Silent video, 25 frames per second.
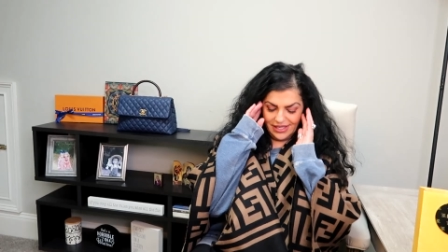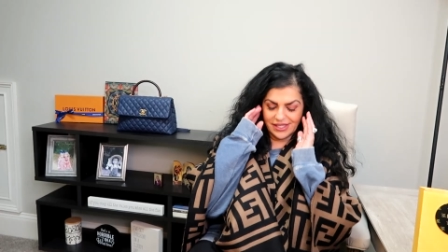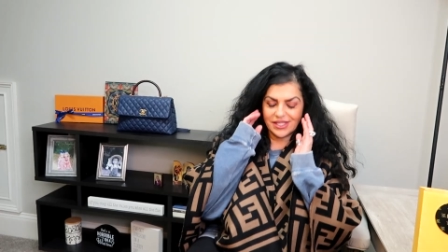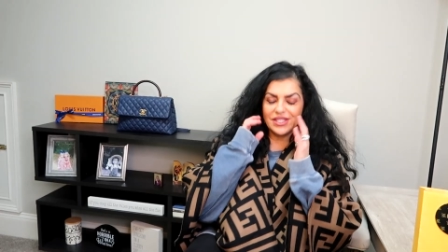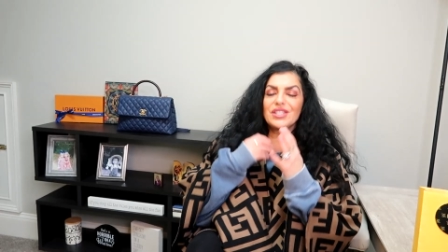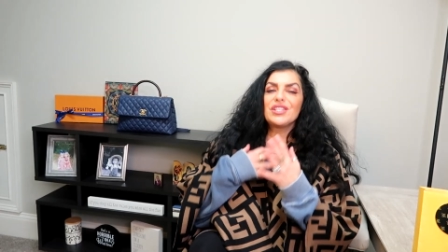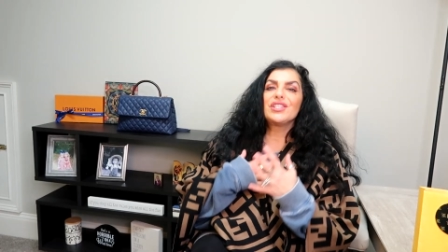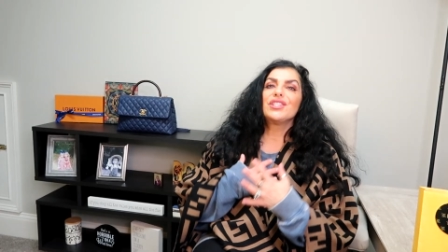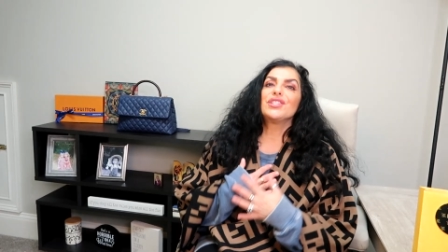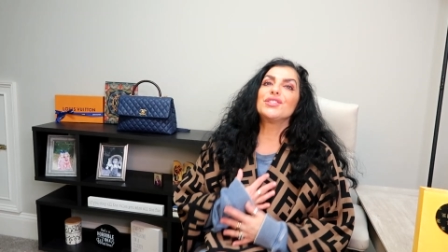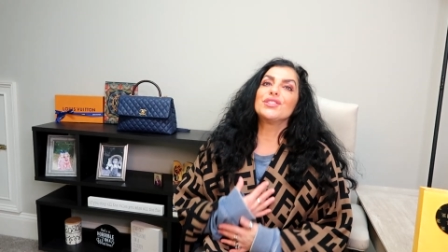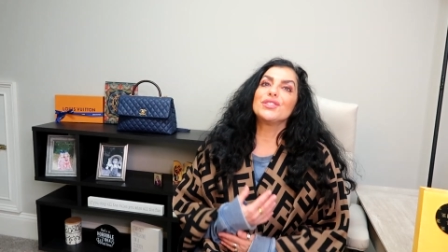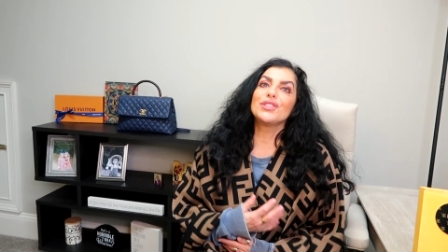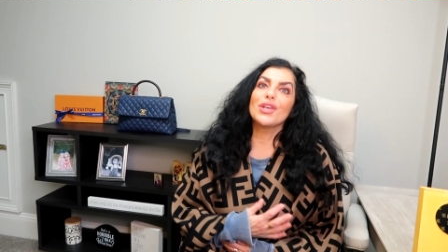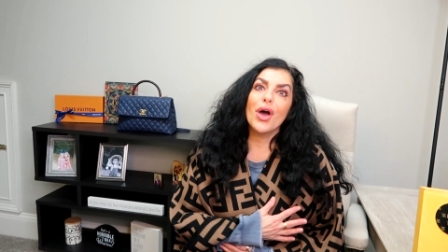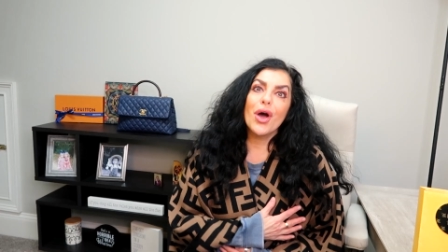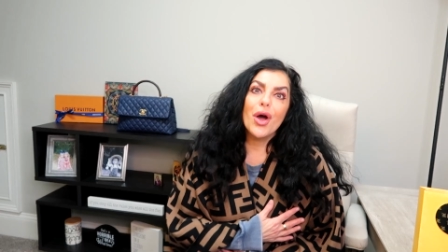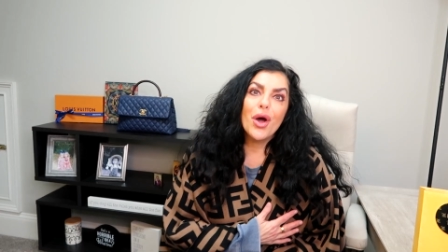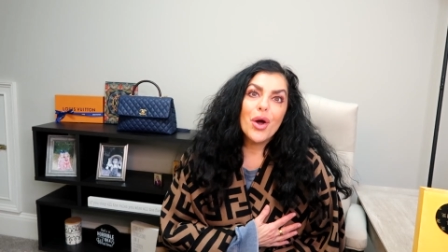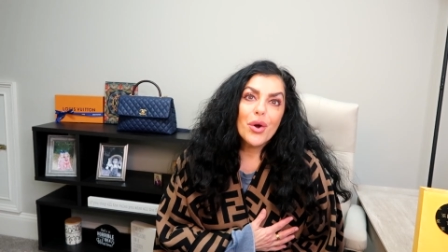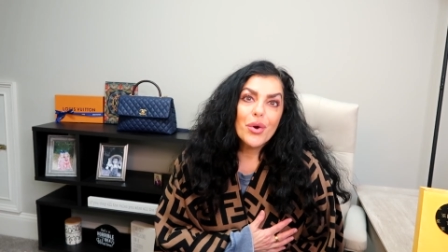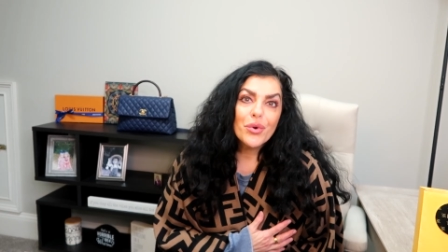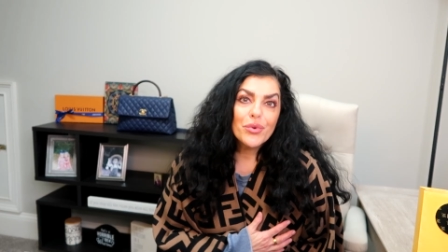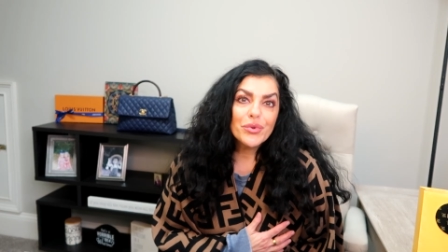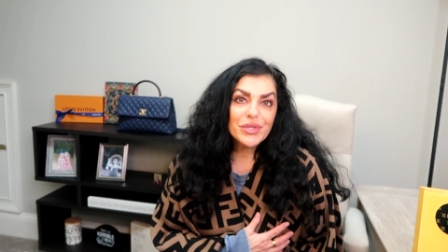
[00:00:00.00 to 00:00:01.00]
It's
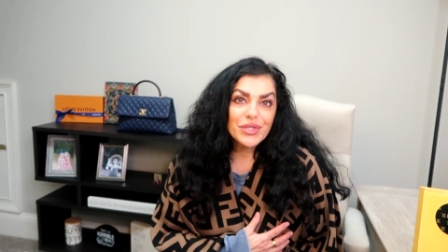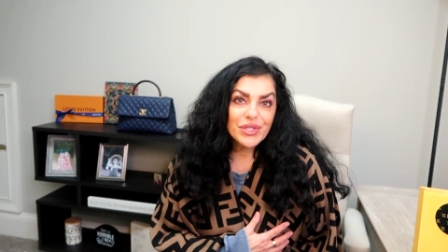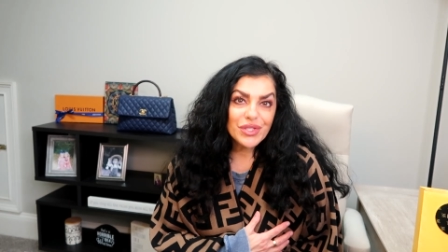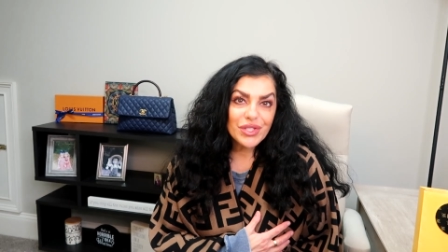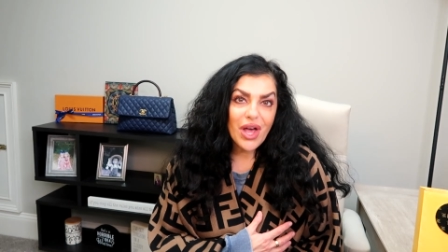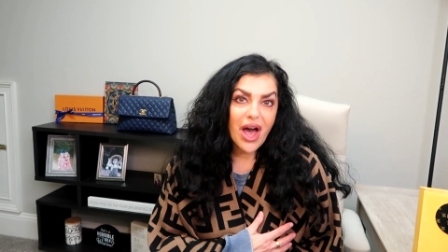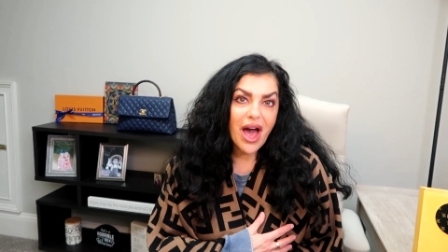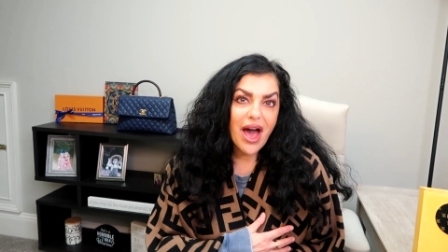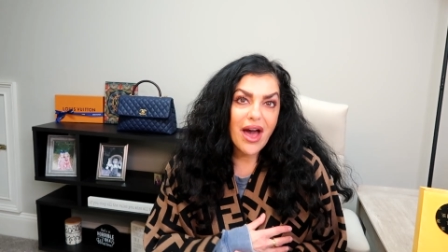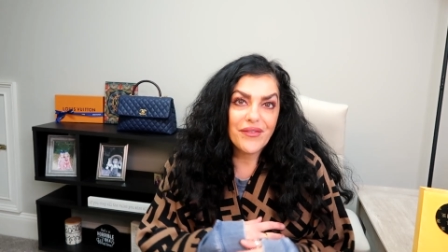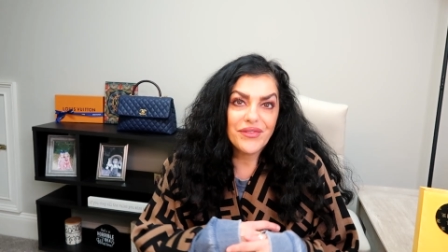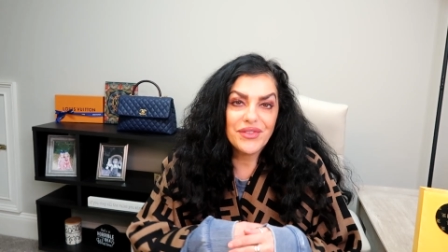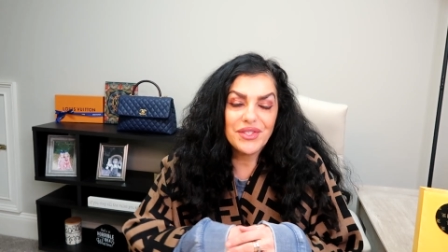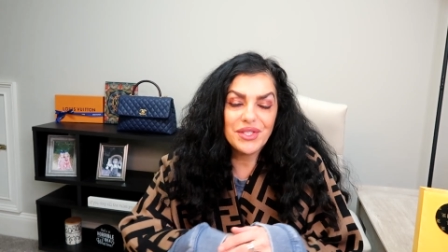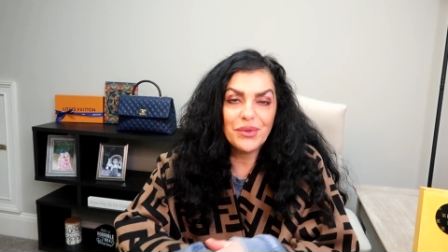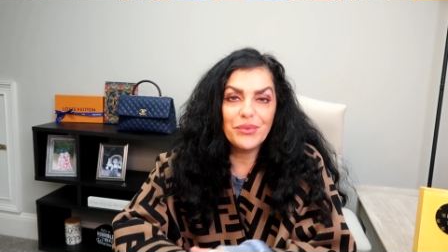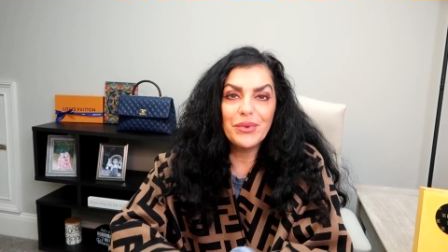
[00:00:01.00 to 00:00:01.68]
so soft.